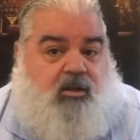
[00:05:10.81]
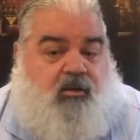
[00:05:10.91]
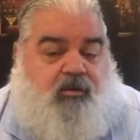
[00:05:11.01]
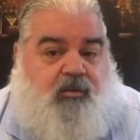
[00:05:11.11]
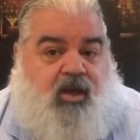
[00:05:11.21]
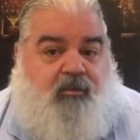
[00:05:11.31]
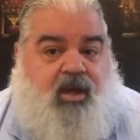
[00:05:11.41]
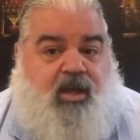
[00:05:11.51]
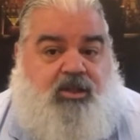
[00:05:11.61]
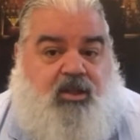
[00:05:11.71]
if you're making a
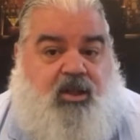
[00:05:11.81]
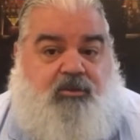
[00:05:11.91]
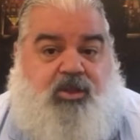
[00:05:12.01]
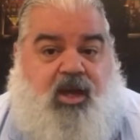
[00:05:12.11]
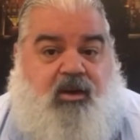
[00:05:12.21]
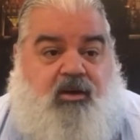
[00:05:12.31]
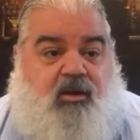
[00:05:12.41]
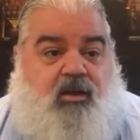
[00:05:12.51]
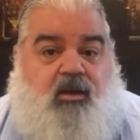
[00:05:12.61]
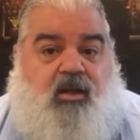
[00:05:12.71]
Manhattan clam chowder.
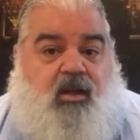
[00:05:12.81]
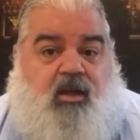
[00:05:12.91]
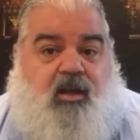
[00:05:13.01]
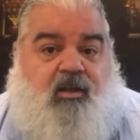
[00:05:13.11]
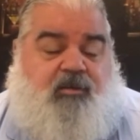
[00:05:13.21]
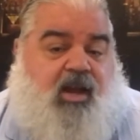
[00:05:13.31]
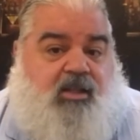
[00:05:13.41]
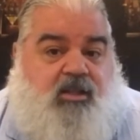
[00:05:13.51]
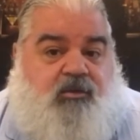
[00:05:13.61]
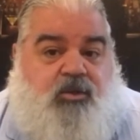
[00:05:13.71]
And if I had seafood